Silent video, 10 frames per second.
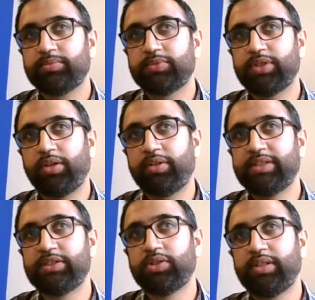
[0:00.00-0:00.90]
So
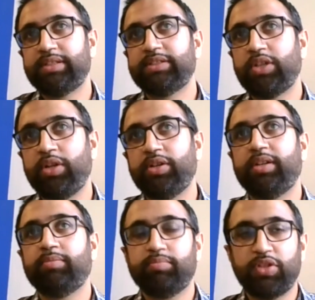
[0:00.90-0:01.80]
this is only going
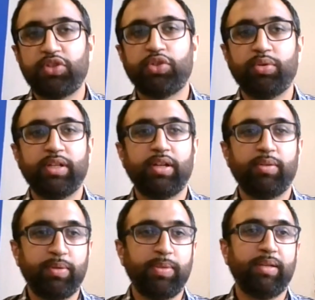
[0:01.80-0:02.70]
to mature.
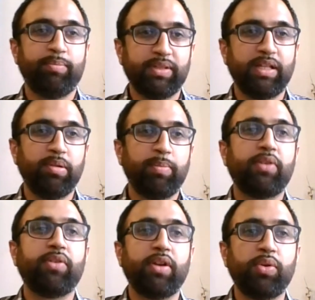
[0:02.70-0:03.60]
They'll be
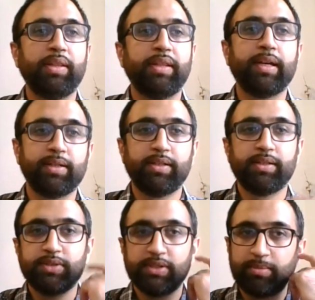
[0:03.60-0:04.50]
better at doing that.
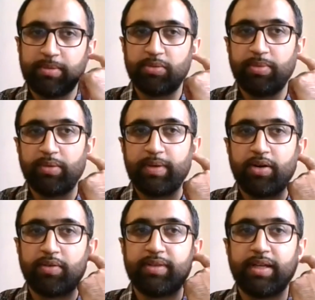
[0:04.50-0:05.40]
So it's something to be
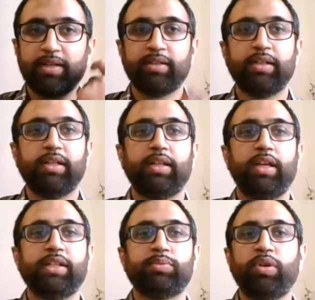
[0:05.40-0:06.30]
aware of, that
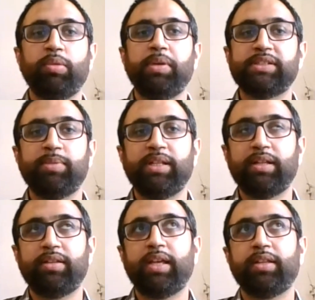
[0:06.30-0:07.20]
it wouldn't be something
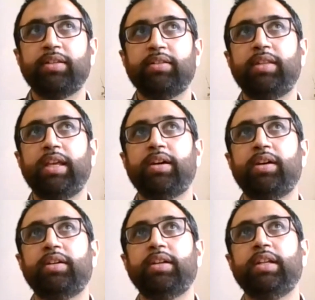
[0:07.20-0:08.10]
that they
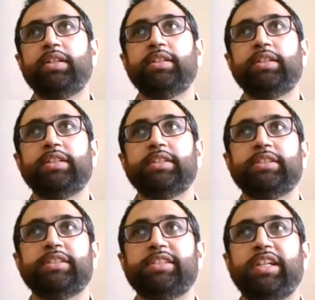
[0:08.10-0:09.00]
are,
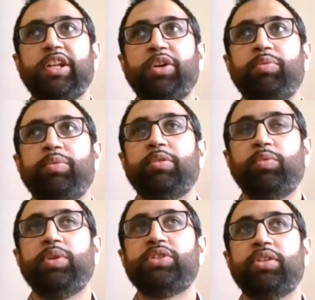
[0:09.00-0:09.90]
you know,
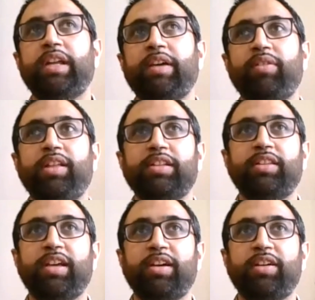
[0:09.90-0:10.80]
we shouldn't ever think that
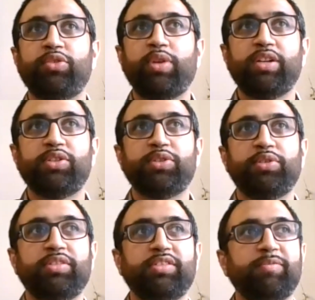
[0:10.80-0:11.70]
they are trying to